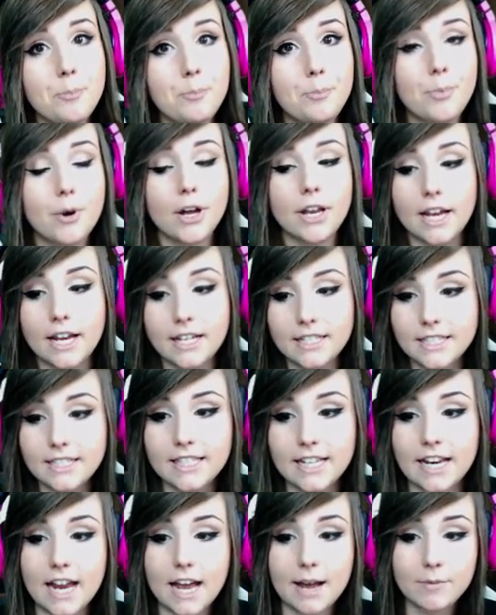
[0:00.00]
But as I
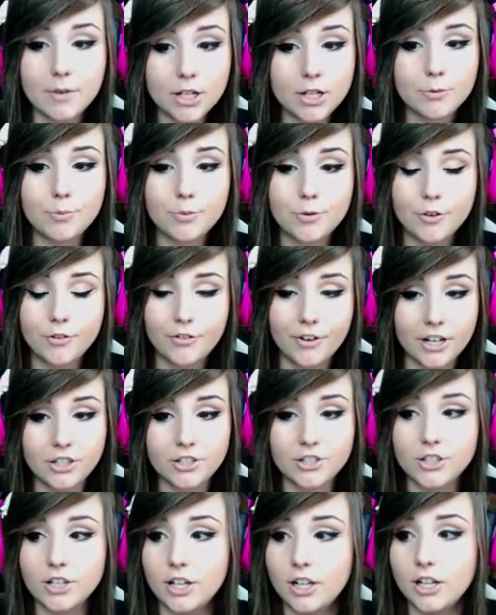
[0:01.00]
said, I'm not a
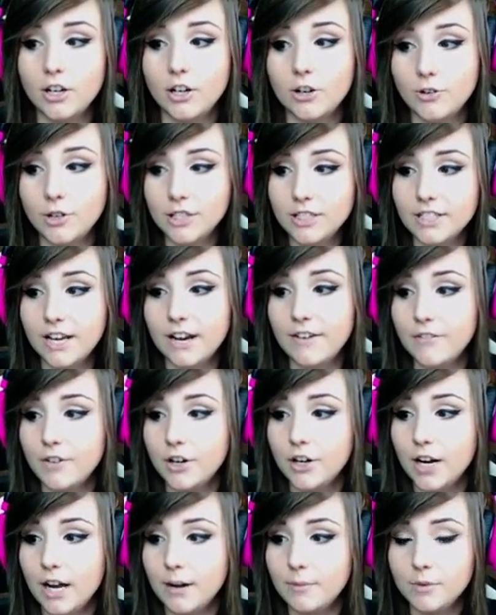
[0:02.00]
professional or
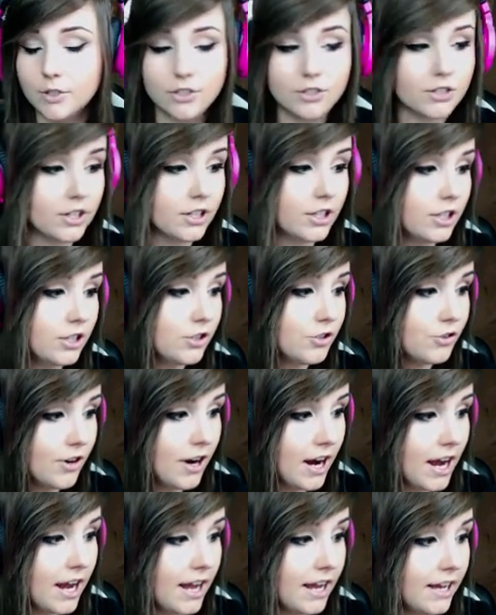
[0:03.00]
whatsoever. I'm just gonna
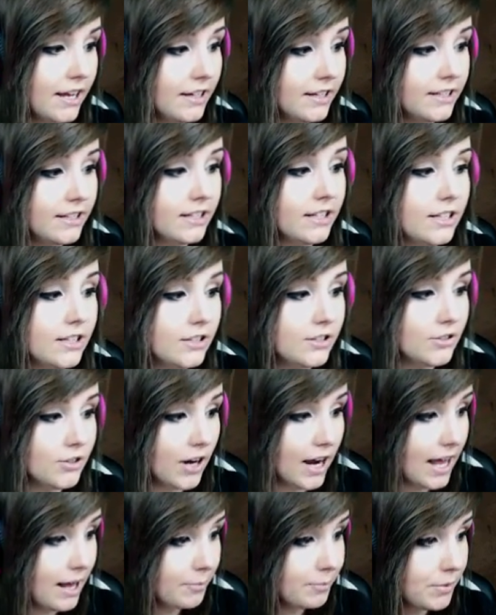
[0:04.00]
try to
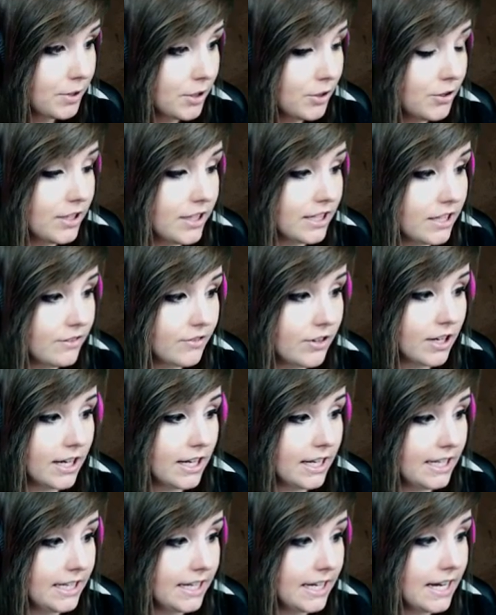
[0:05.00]
help you and give you
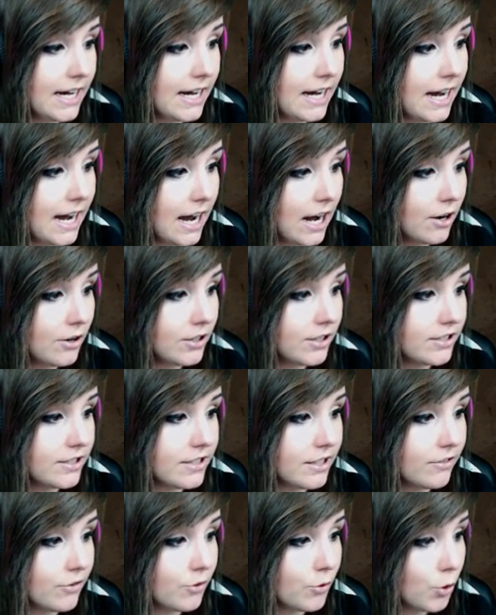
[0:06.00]
an idea how the
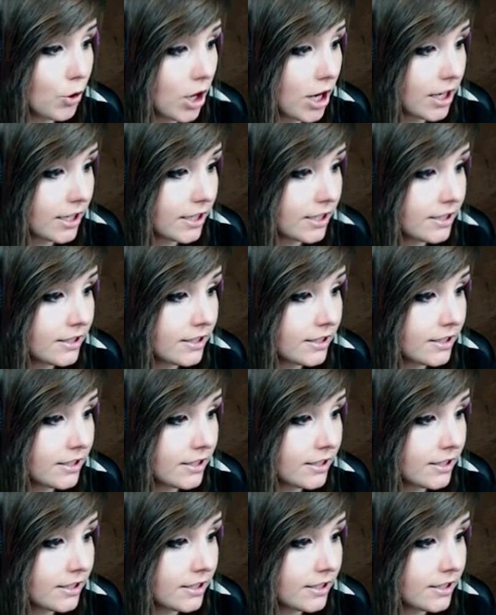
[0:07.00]
stuff works.